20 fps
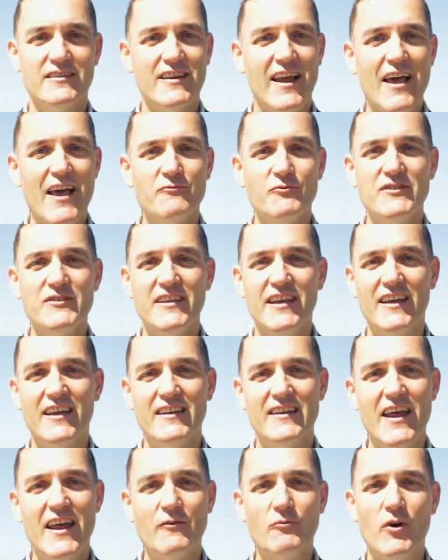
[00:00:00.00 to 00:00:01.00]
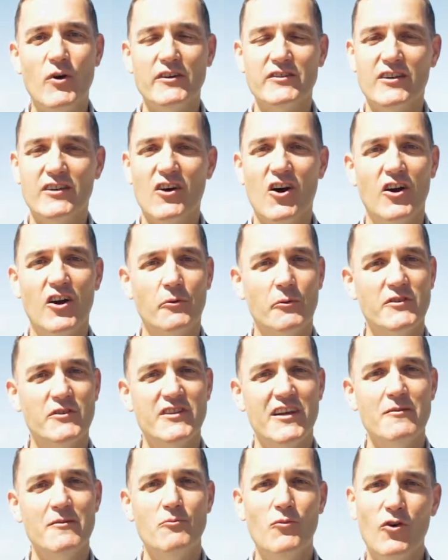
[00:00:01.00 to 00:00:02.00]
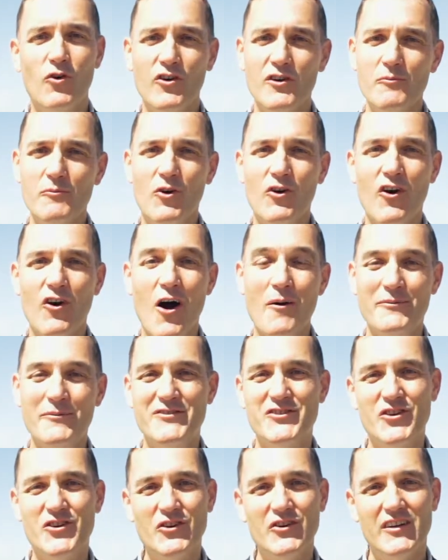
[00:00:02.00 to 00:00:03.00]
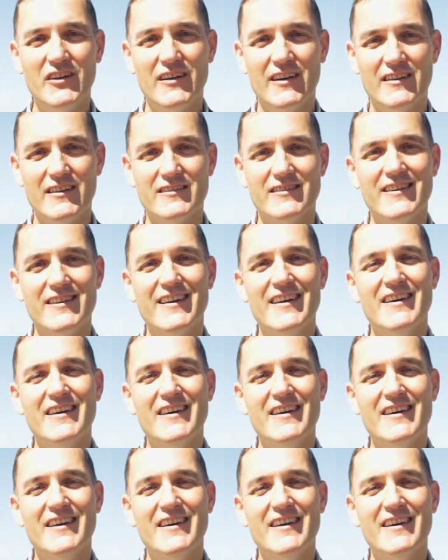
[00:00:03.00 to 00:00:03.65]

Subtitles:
As we see a networked economy, we're seeing more and more opportunities